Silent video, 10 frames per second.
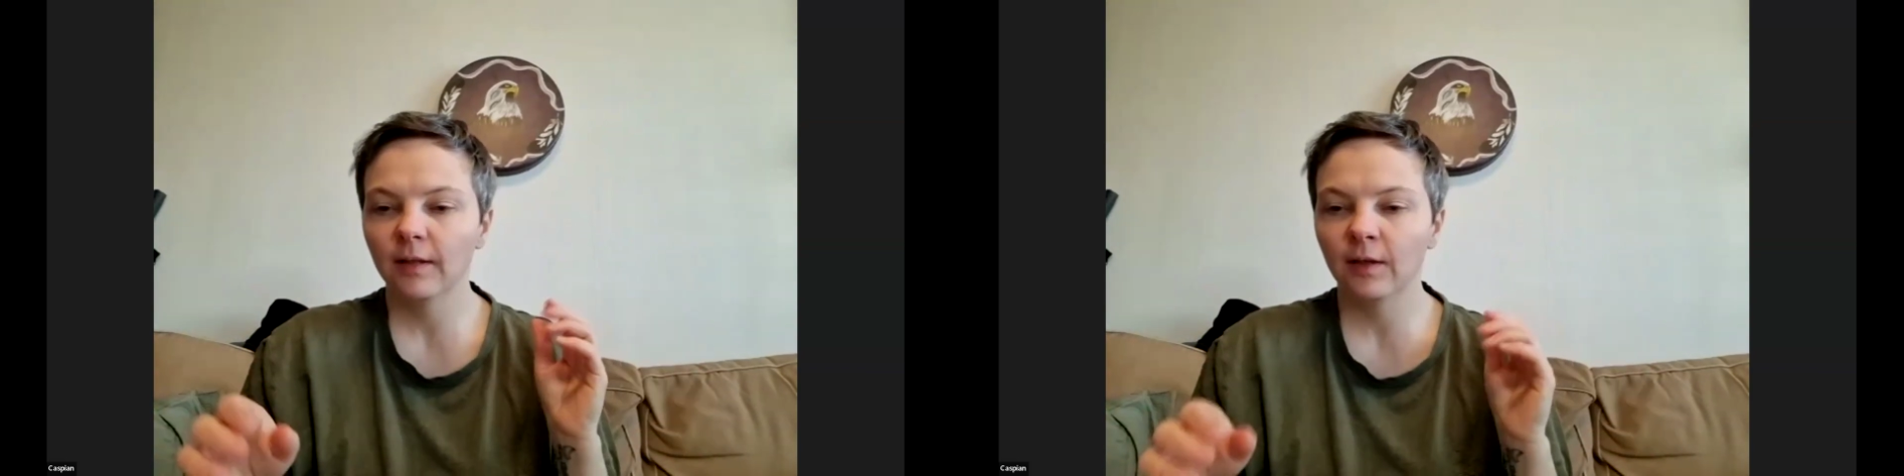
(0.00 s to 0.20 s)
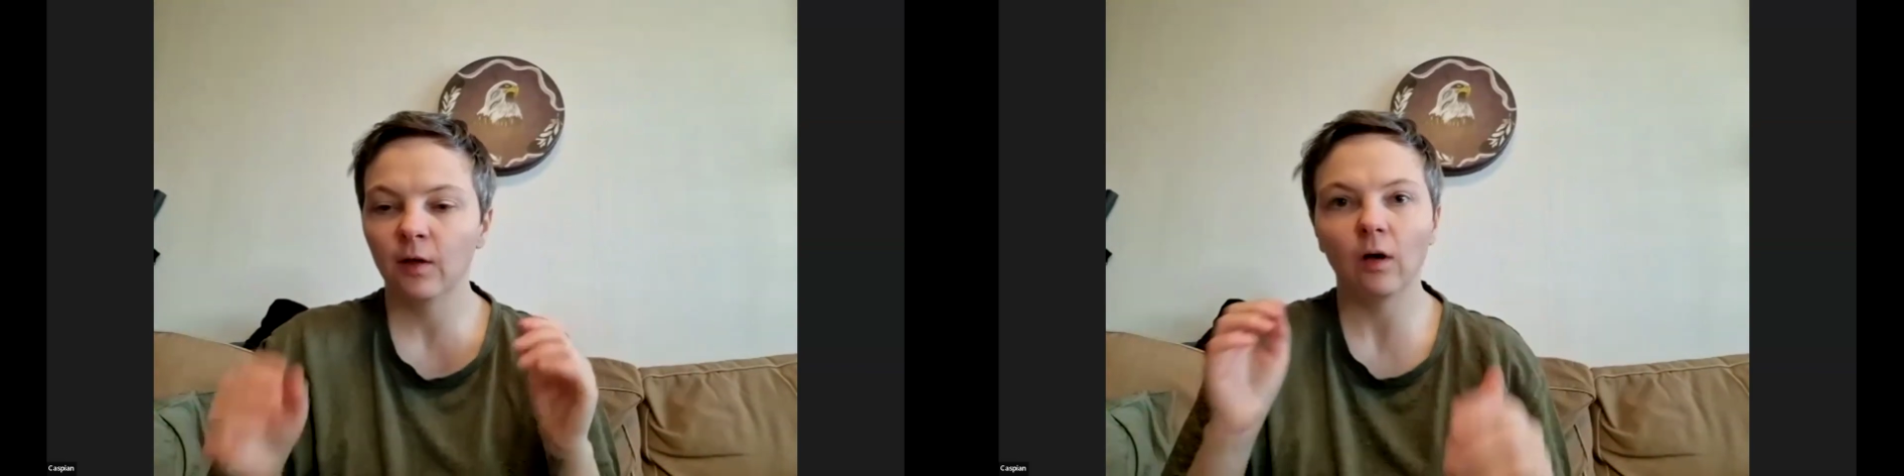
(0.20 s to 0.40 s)

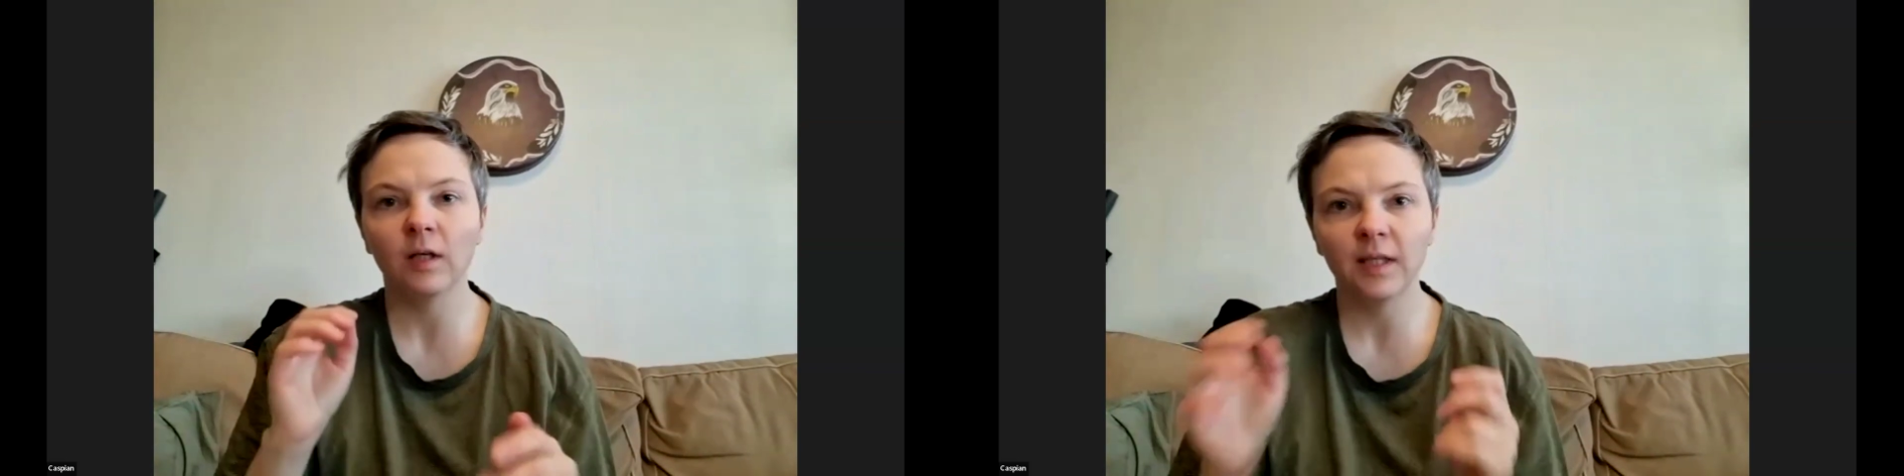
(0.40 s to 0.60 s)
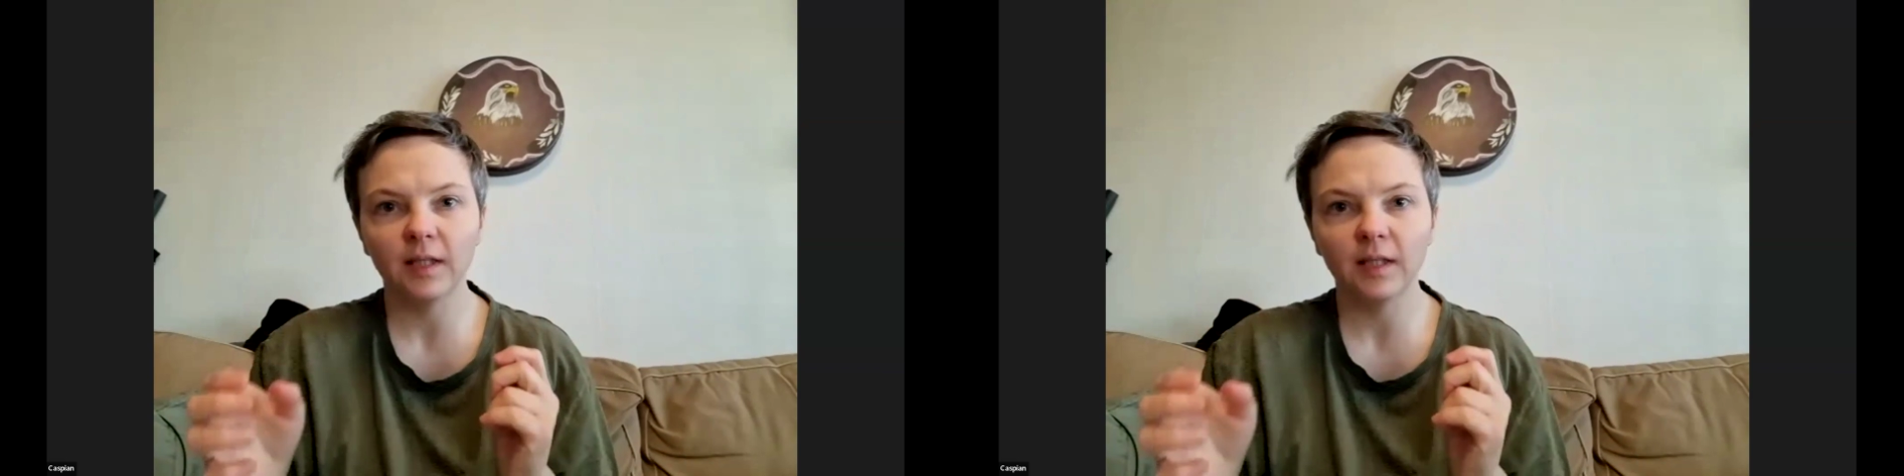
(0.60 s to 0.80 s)

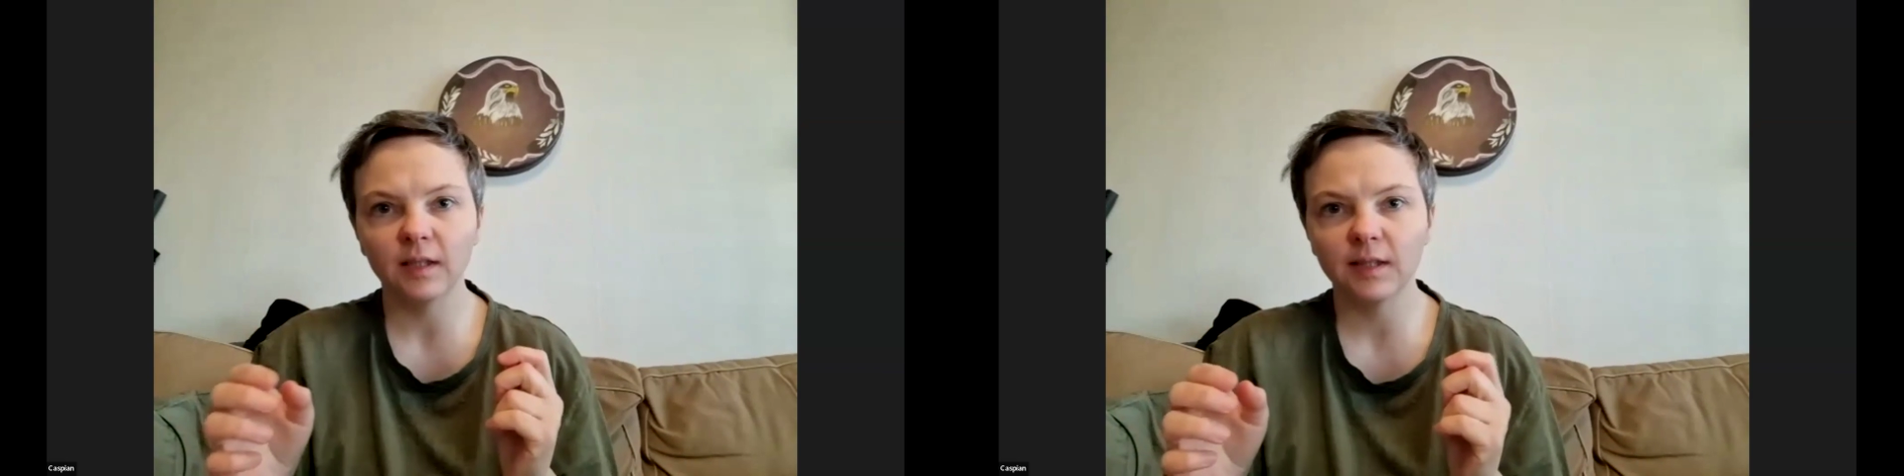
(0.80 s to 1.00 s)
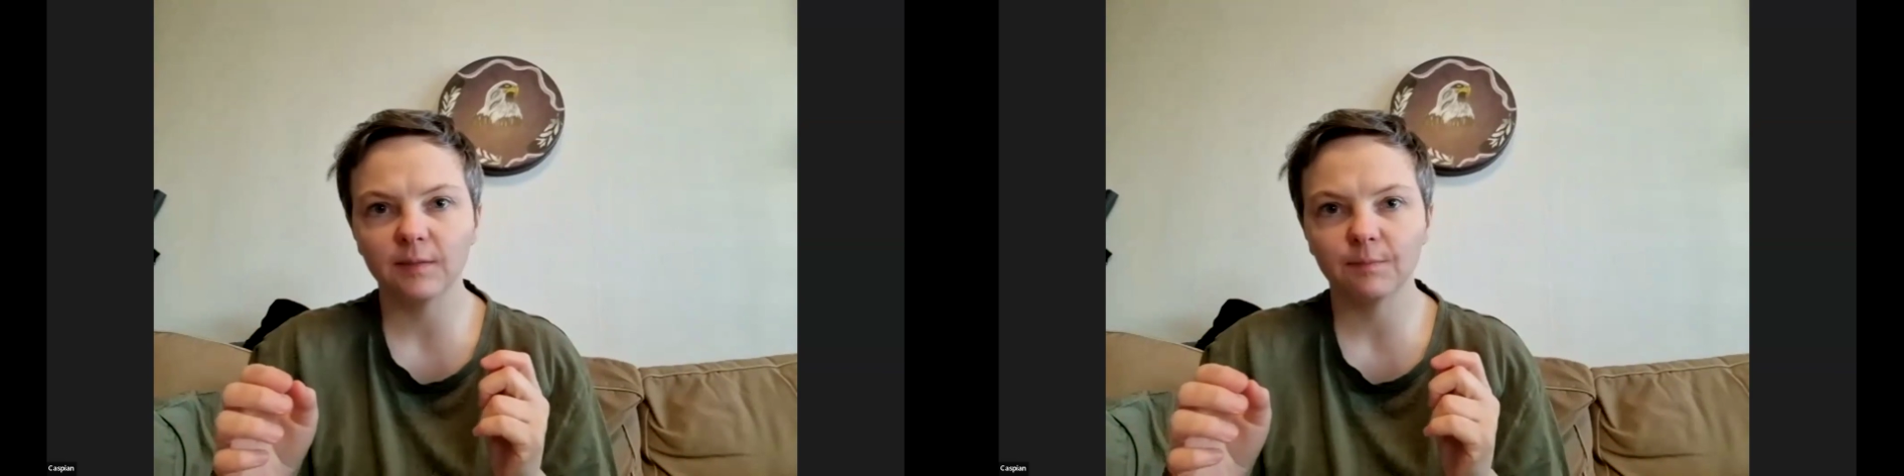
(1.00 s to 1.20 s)

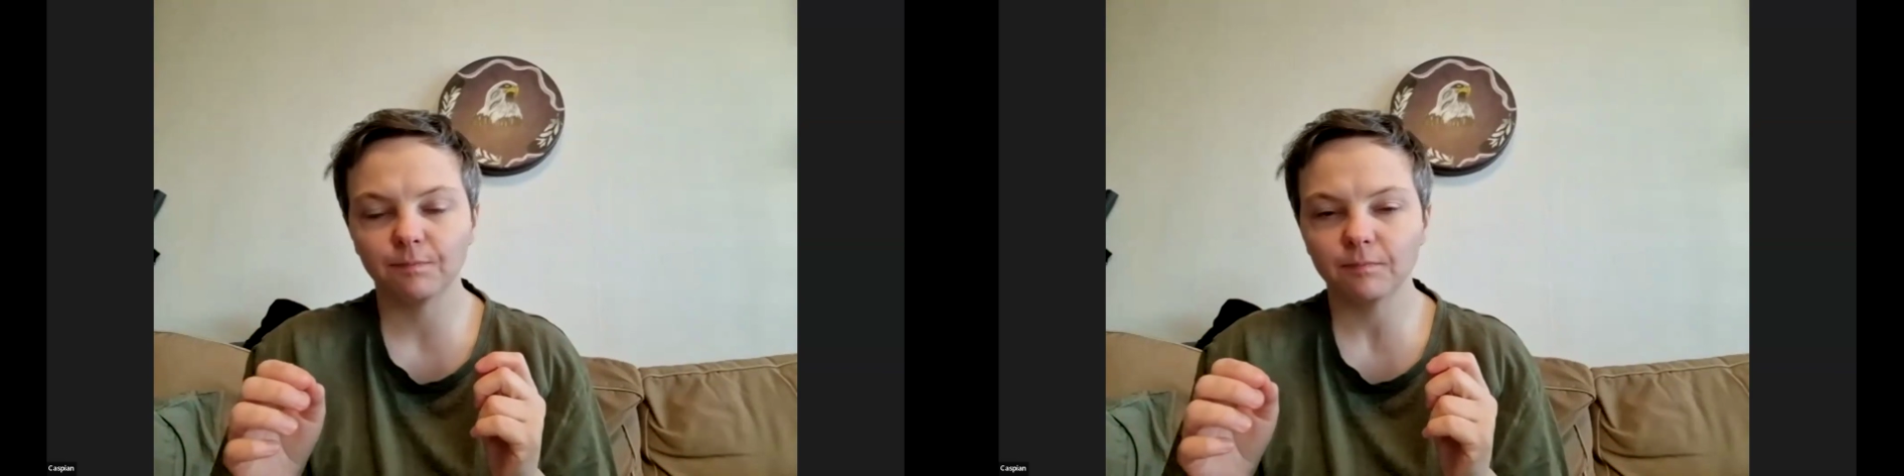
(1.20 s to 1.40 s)
guardians.